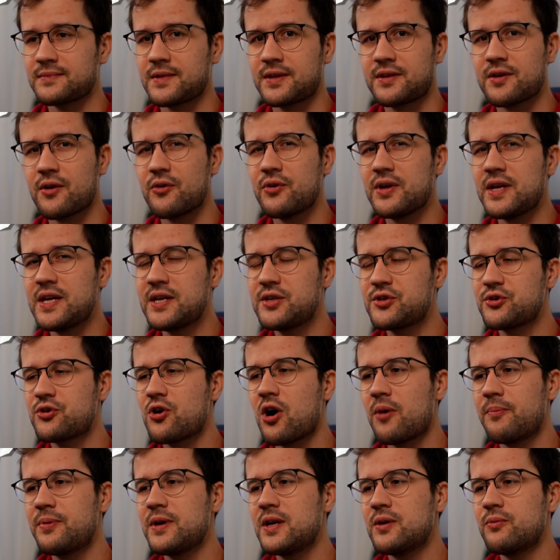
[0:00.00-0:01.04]
So each
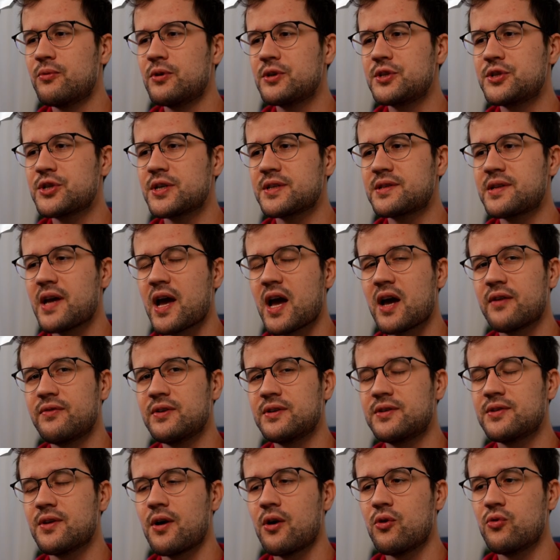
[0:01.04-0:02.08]
copy would just have
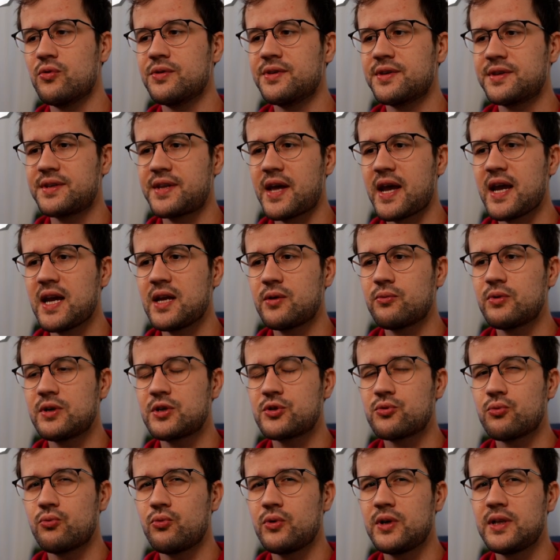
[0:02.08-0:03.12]
its own state,
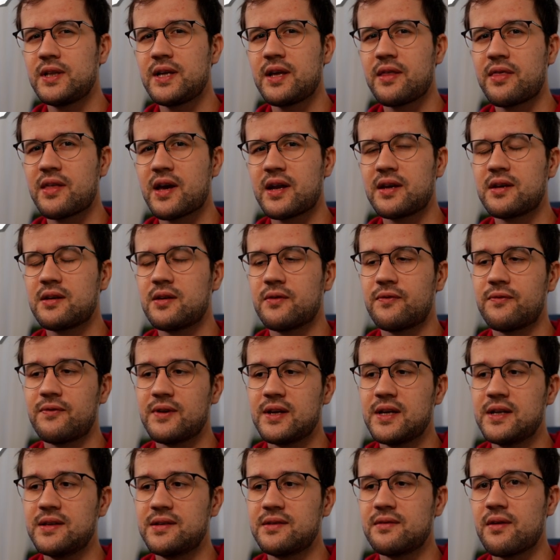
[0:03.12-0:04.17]
which really then
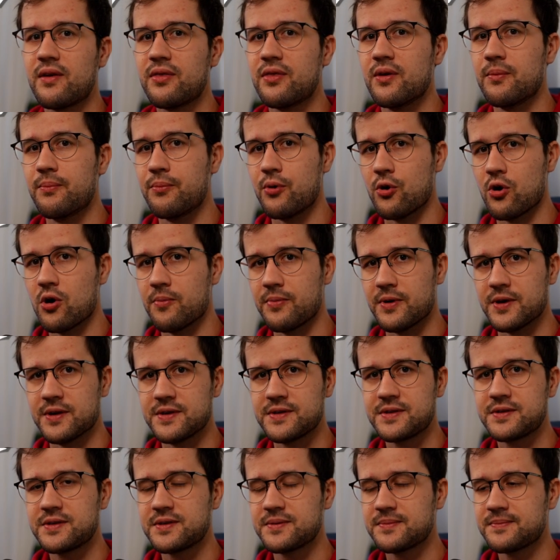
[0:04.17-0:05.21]
defeats the
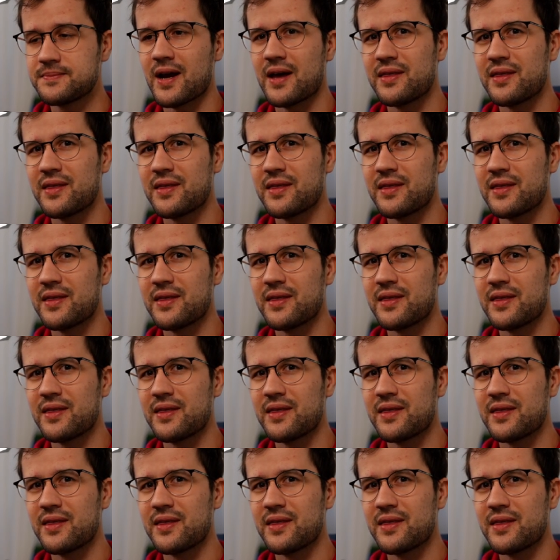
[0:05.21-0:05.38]
purpose.